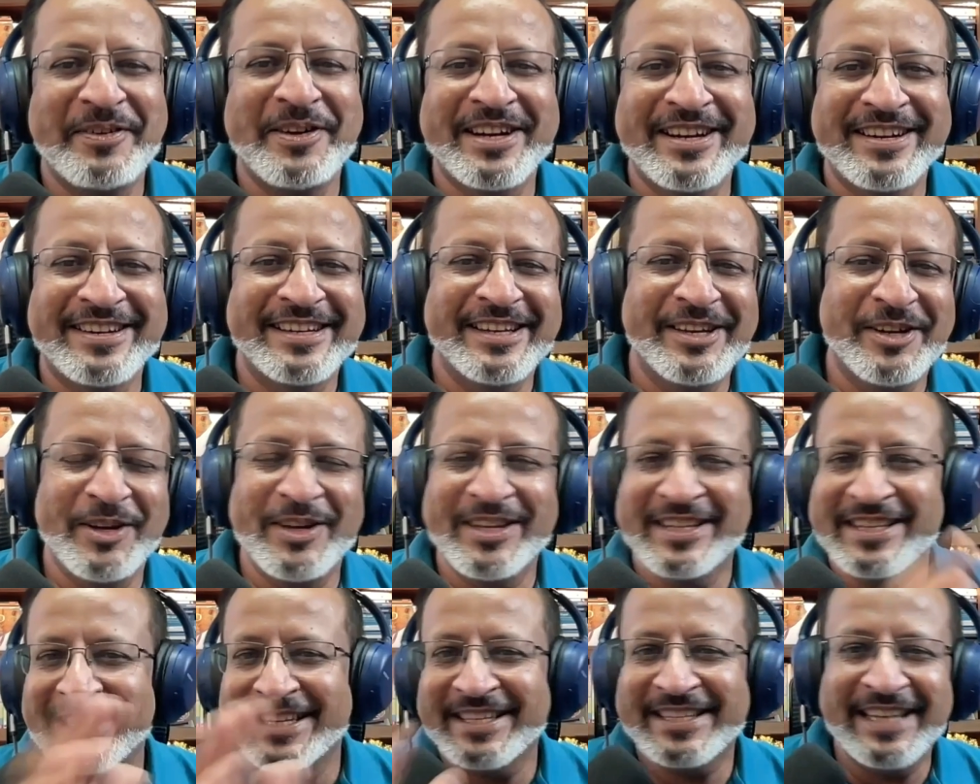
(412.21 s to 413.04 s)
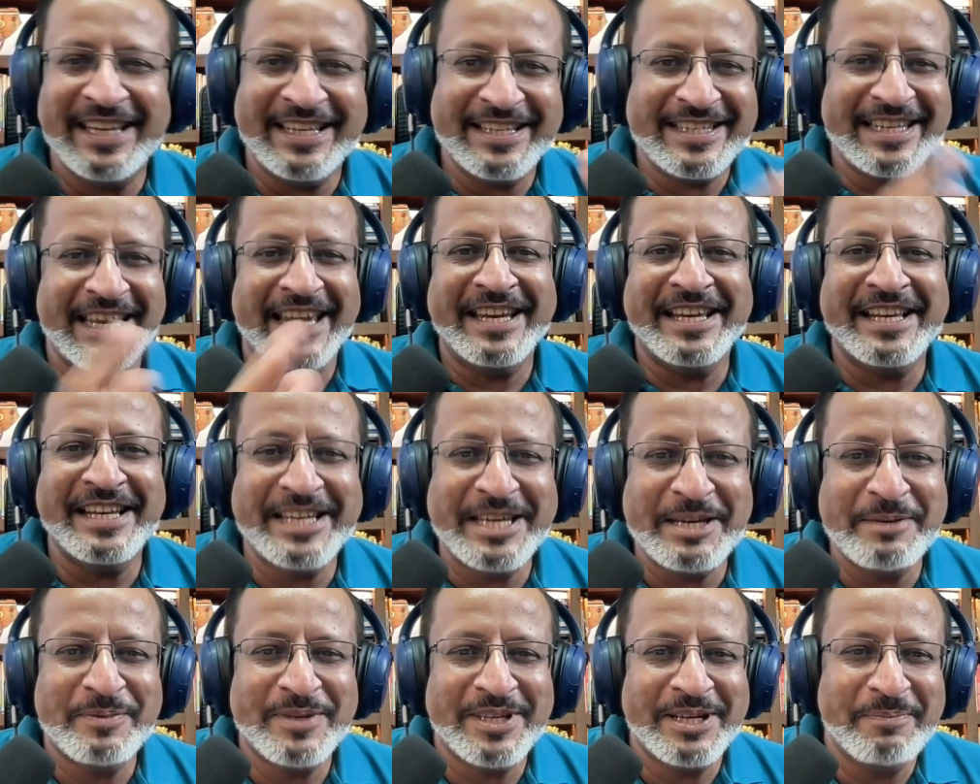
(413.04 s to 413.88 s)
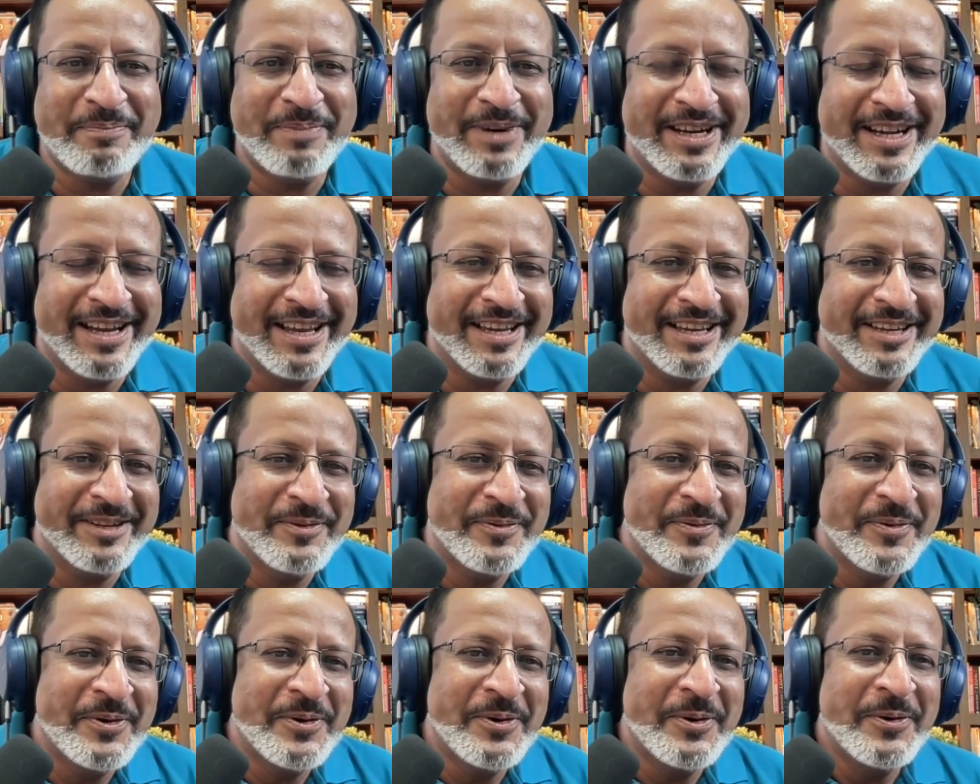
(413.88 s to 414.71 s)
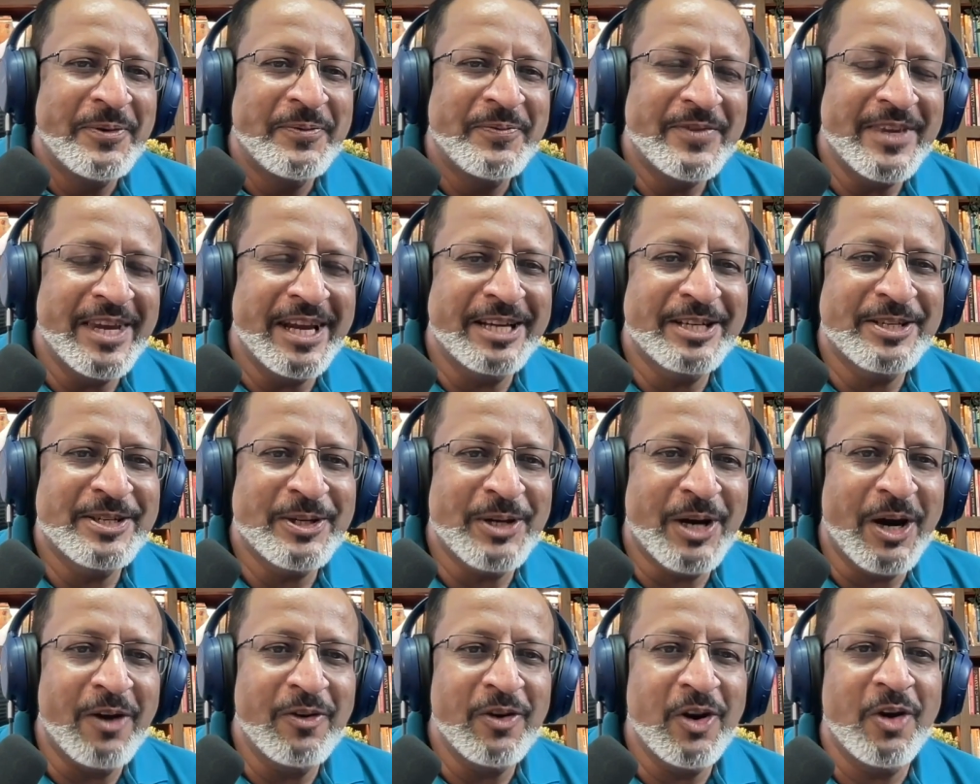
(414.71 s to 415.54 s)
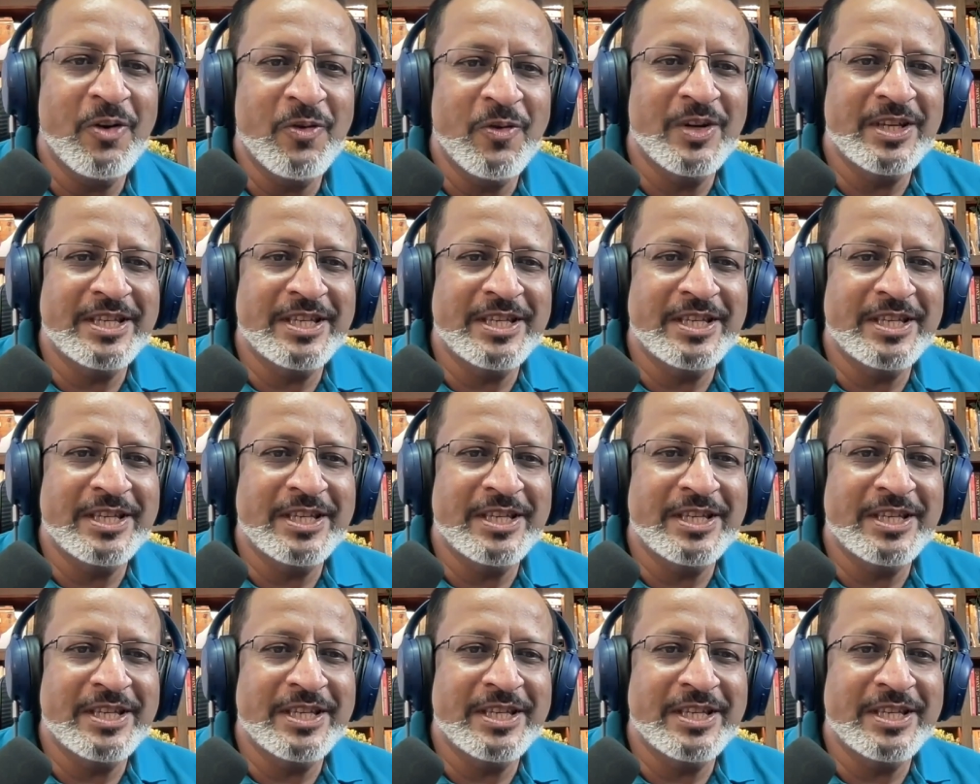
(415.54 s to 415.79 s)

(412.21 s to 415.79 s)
never, that cycle keeps repeating. Yeah, so how long